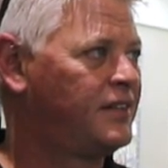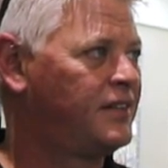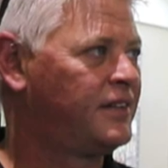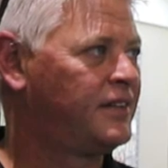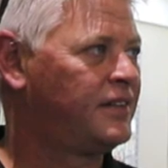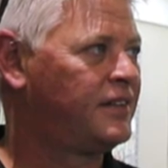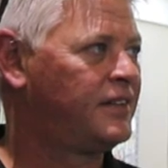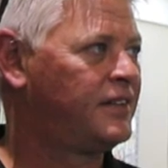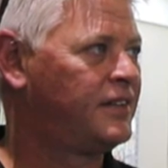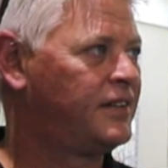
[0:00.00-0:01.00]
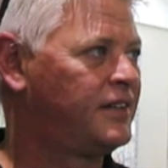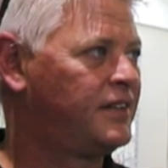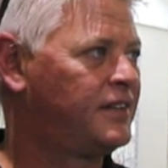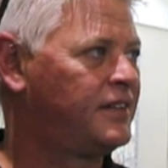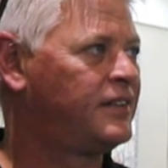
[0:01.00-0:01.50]

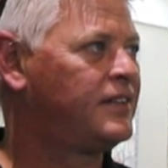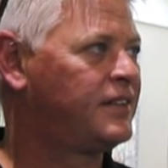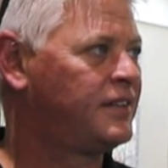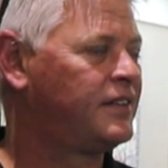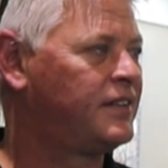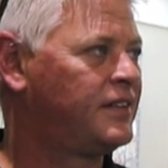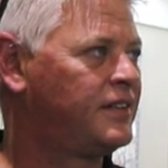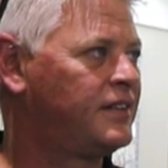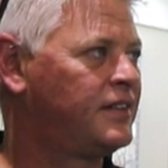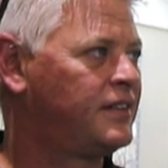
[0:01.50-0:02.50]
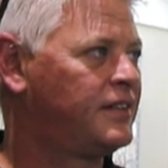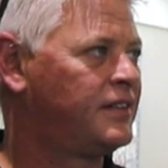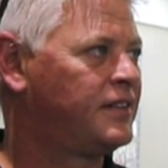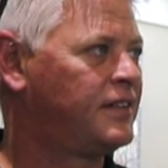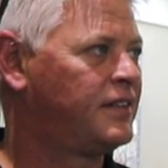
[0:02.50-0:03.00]

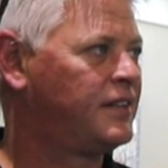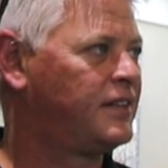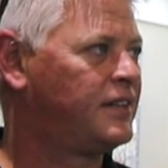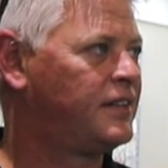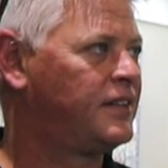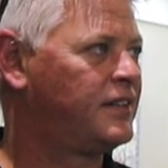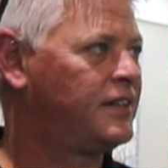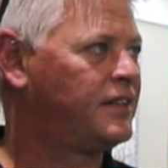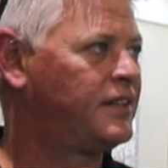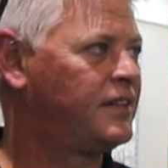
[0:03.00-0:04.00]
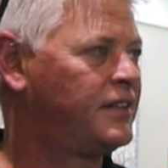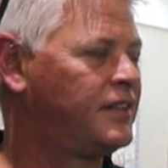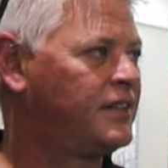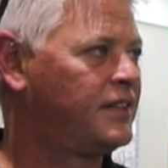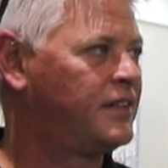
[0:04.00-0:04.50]

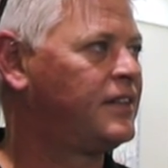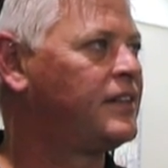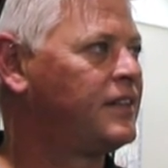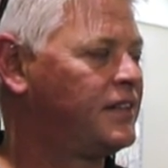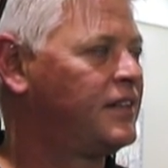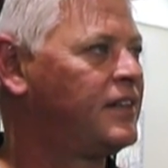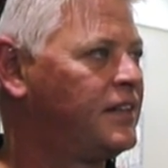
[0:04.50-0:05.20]
No words are spoken by the person on screen.